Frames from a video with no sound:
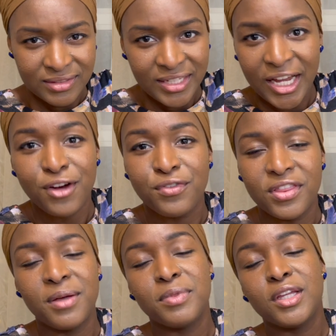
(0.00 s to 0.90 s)
care for
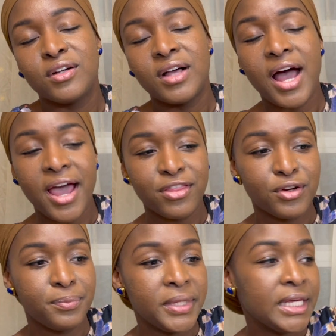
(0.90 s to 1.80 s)
them, they'll
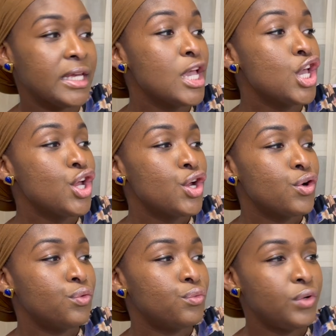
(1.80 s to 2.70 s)
either be
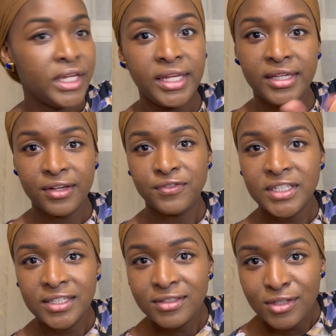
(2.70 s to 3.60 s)

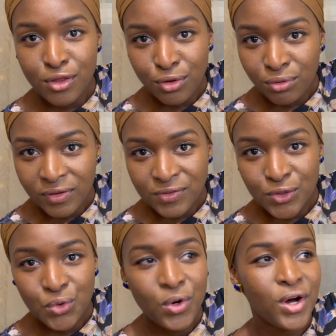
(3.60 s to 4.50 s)
re-gifted to the thrift
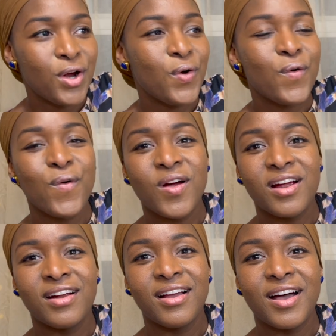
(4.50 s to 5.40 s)
store,
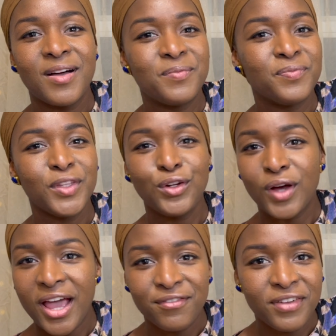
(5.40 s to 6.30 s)
or you know,
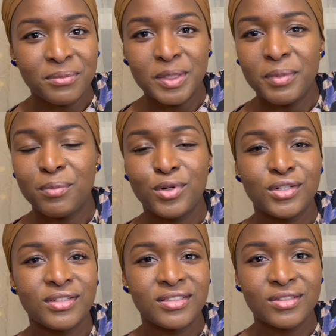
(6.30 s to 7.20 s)
I have family
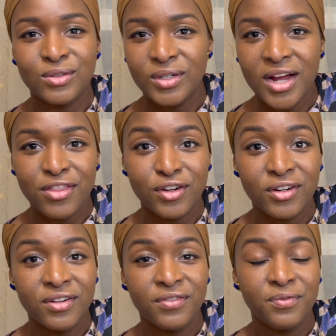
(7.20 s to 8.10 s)
members or
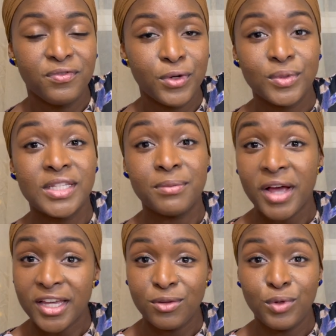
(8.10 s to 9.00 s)
other folks in
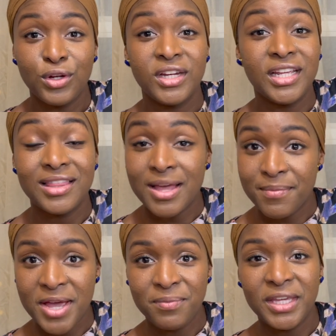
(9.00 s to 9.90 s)
my community that
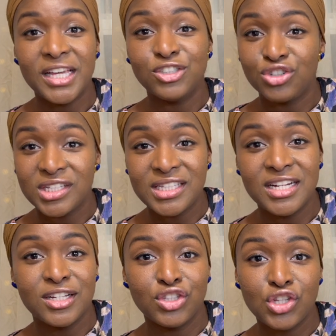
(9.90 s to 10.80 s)
might be interested
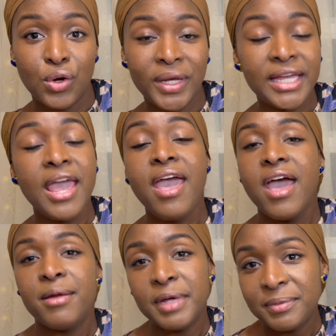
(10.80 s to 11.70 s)
in sewing,
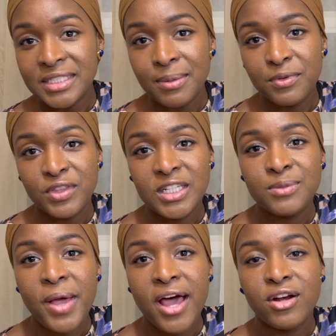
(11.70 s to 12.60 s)
and maybe some of these
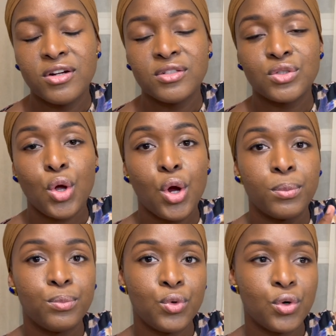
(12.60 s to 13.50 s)
patterns are
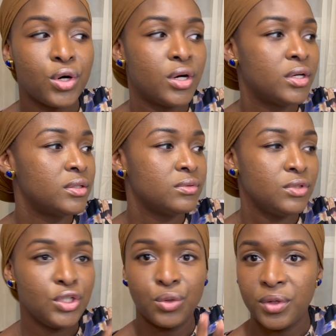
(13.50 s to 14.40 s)
more,
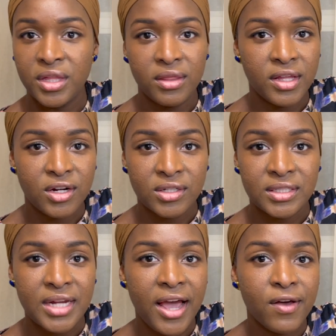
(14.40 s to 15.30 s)
you know, within their
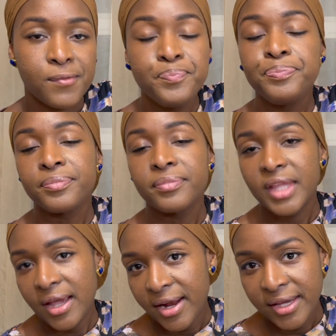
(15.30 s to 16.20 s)
style,
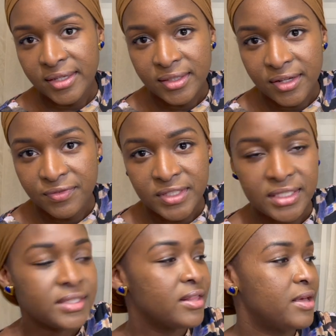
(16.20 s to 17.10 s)
and I could gift
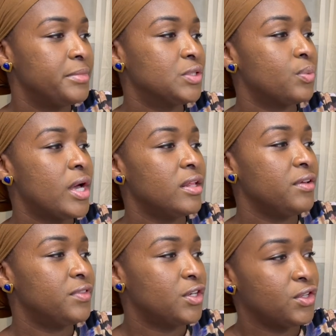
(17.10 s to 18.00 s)
it to them as well
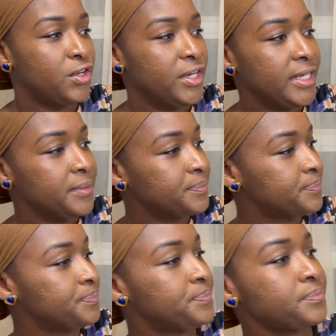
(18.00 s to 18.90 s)
if they're learning.
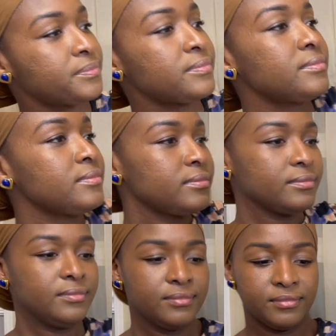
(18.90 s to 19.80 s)

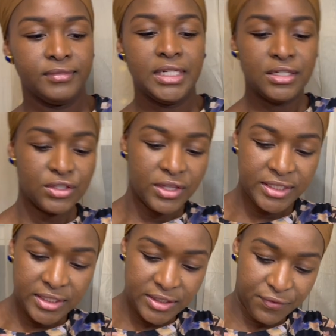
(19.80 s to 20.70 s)
So
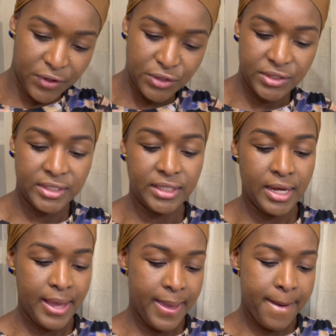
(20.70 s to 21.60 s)
this is the first
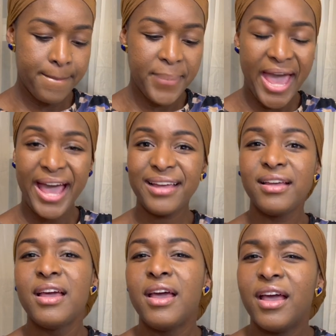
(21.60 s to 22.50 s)
bag,
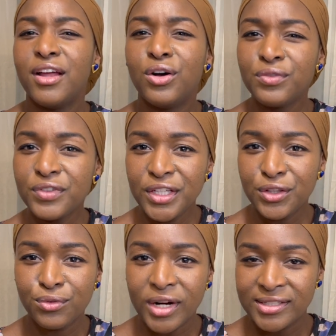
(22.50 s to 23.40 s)
and hopefully
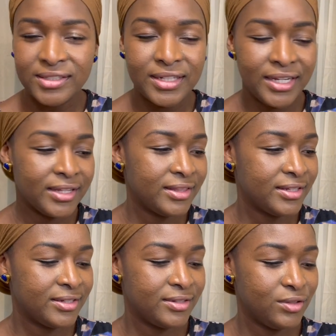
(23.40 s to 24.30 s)
the rustling and
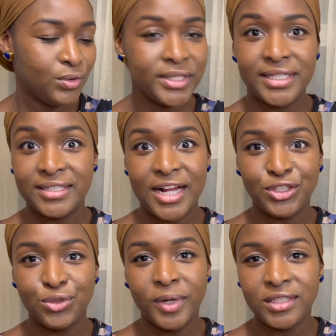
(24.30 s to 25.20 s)
the noise is not
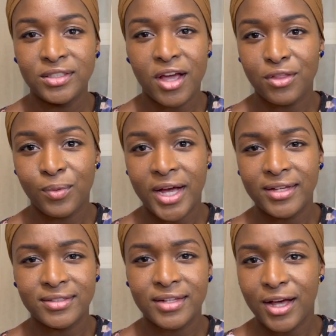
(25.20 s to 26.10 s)
too much,
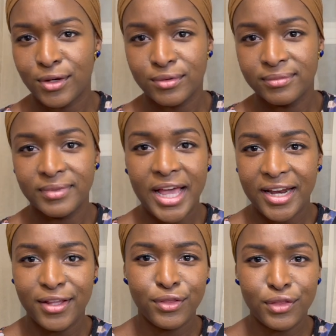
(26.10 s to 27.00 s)
otherwise I'll
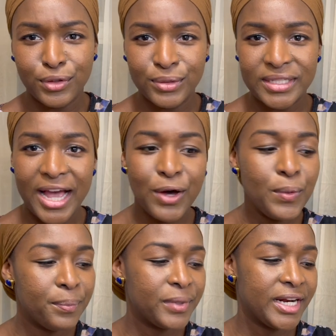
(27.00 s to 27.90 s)
edit those
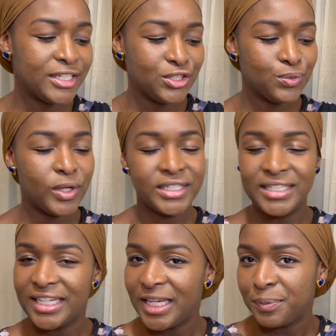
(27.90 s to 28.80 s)
out, but I just wanted
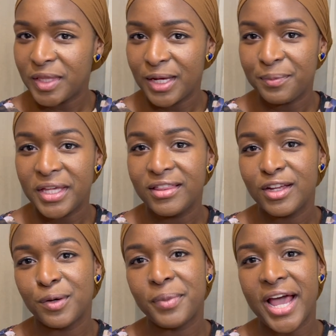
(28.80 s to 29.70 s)
to keep them in
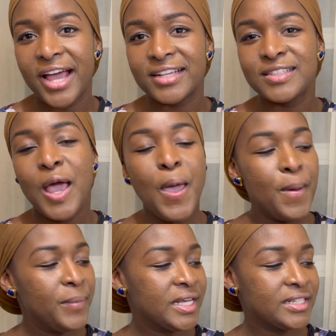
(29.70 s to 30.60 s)
their bags
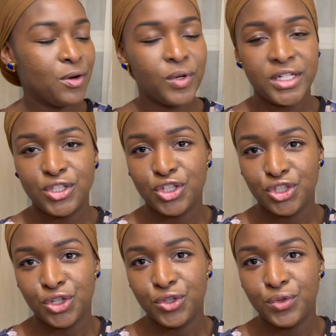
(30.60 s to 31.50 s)
because I wanted to
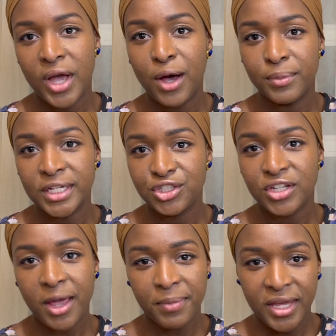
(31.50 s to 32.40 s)
show you how much
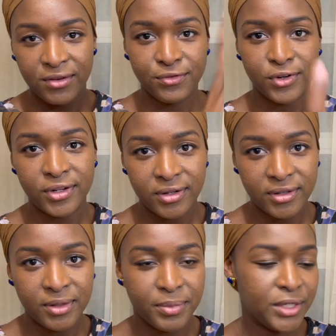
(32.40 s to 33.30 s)
I paid for
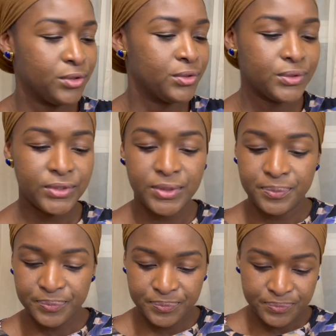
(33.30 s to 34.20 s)
the
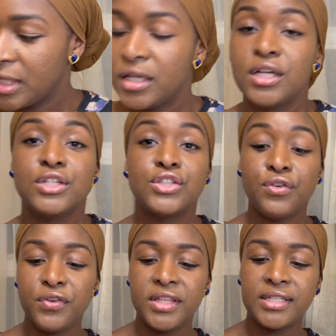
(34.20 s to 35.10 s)
bundles.
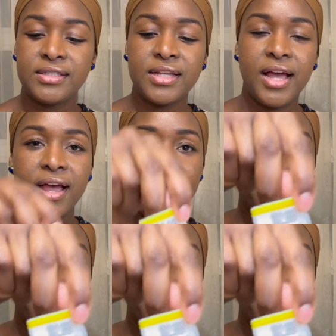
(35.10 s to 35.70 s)
So for this set, I